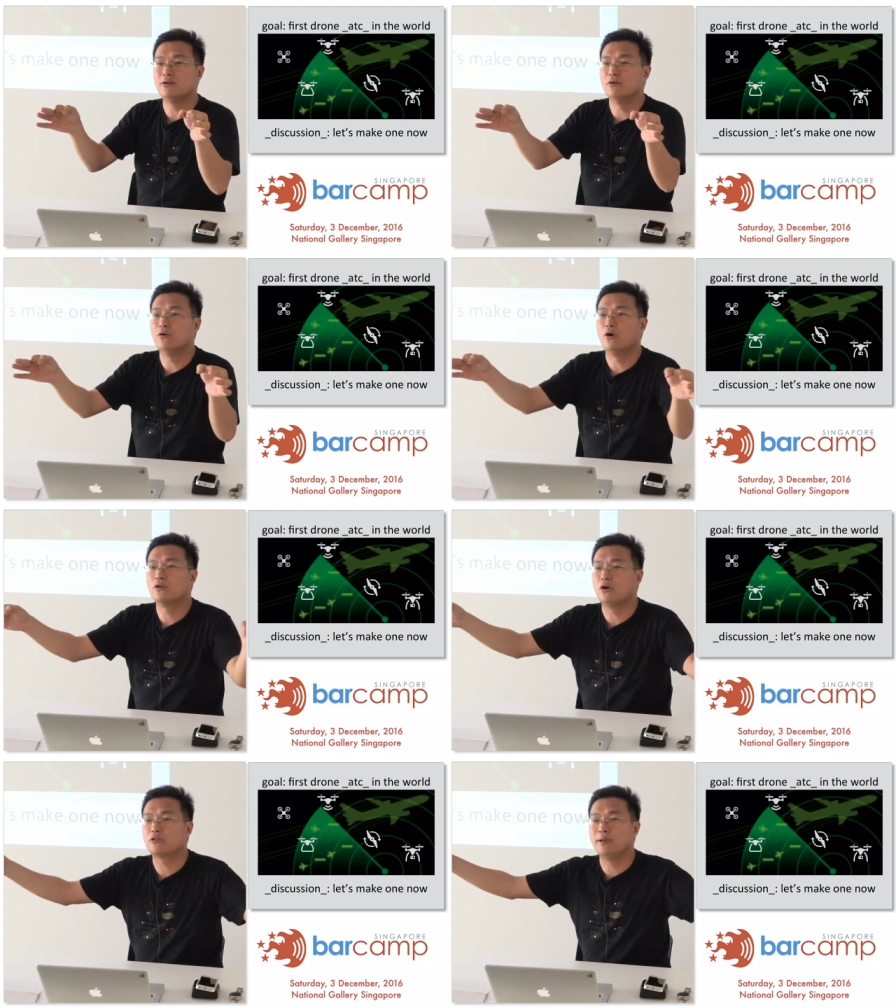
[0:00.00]
They'll
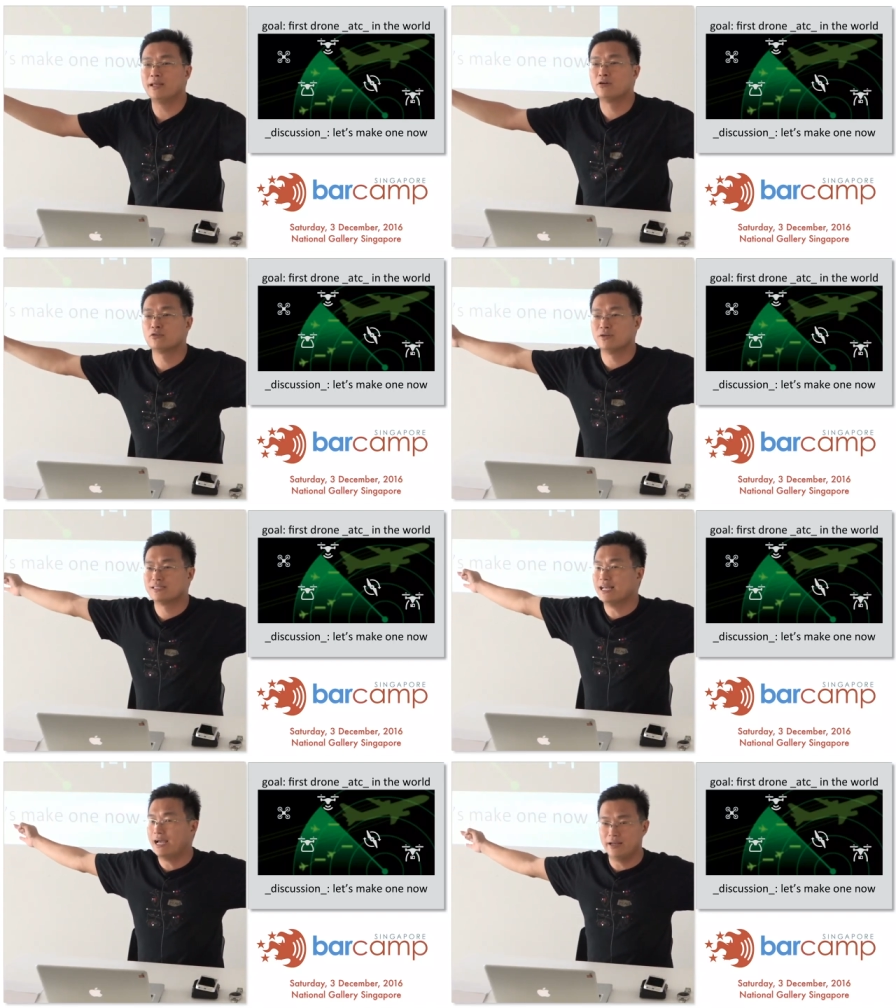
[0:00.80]
ultimately go to
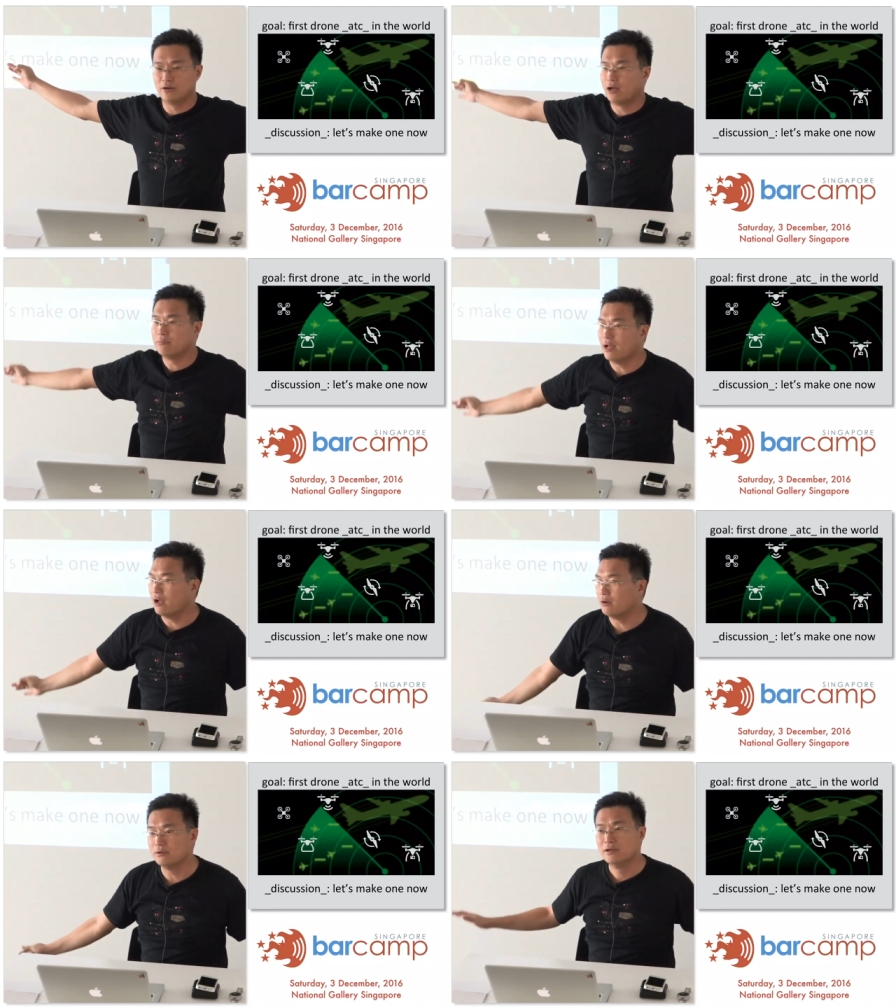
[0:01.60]
the side or come
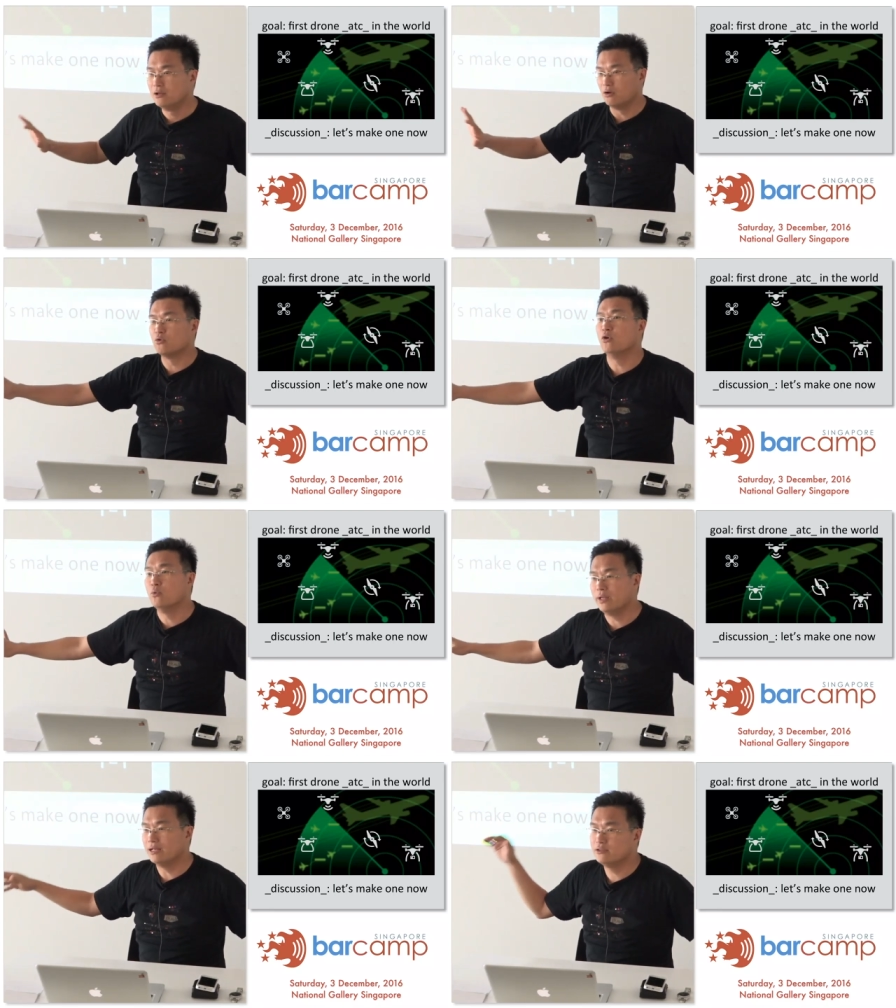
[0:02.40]
down or go
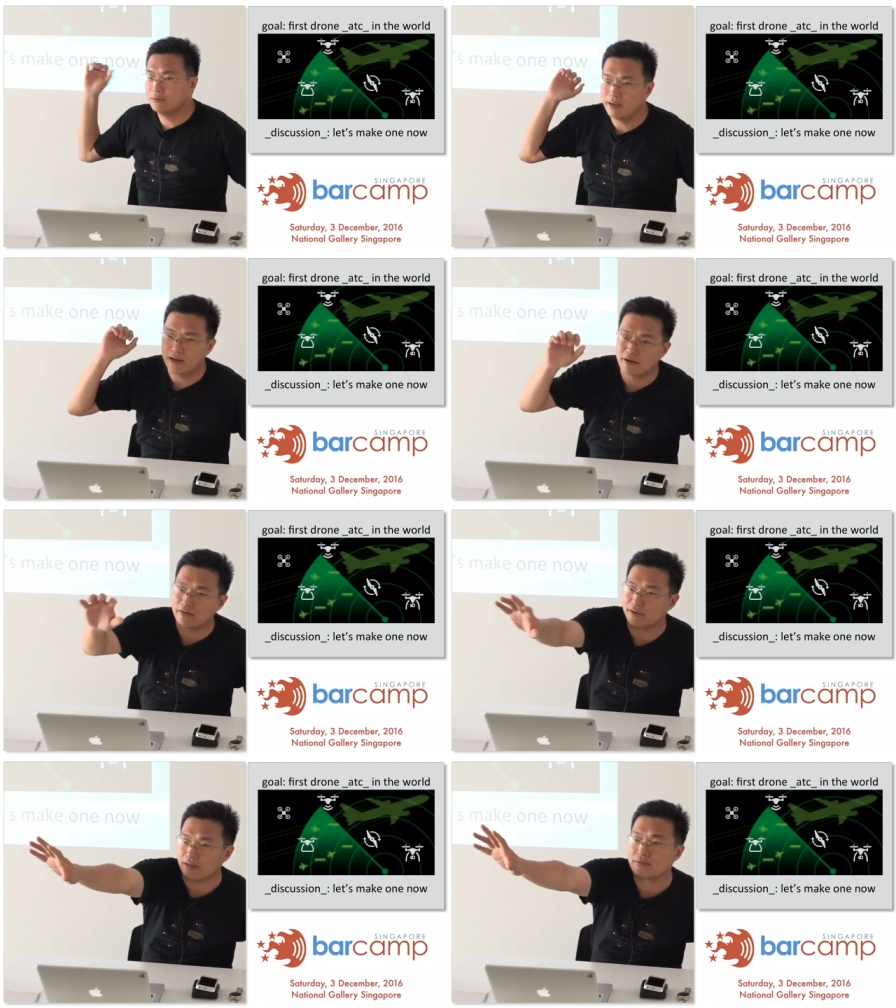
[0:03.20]
away until the manned
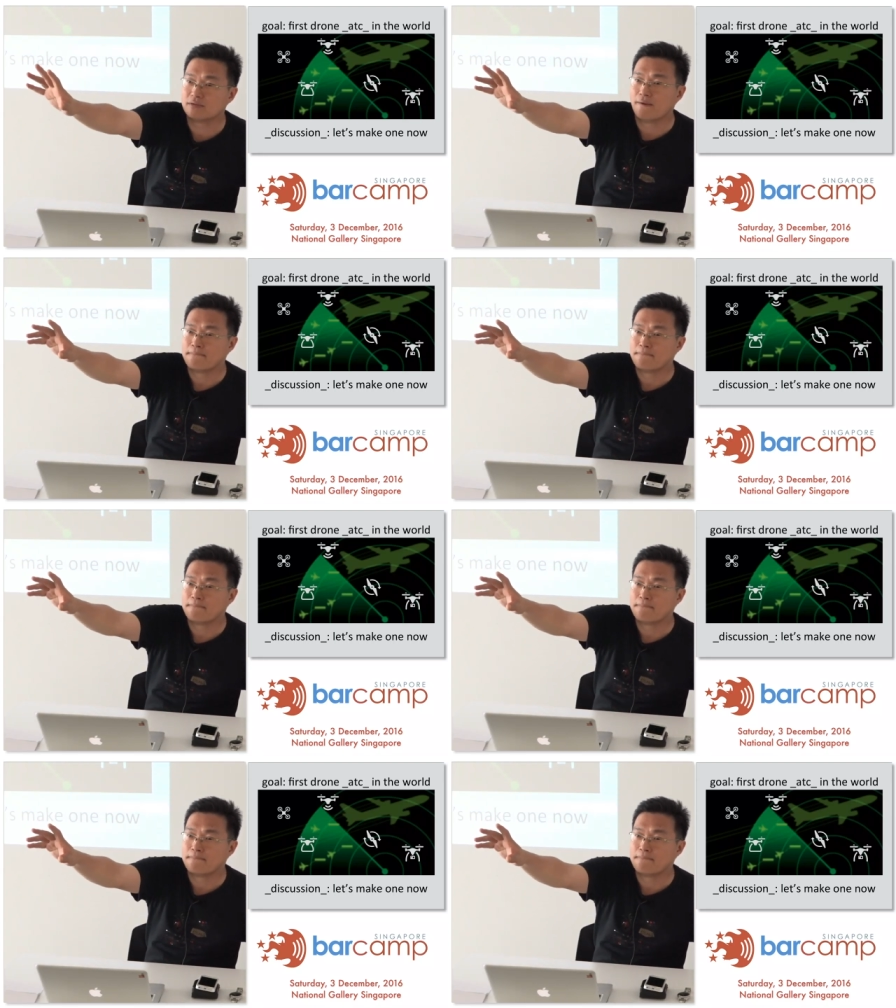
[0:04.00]
aircraft leaves.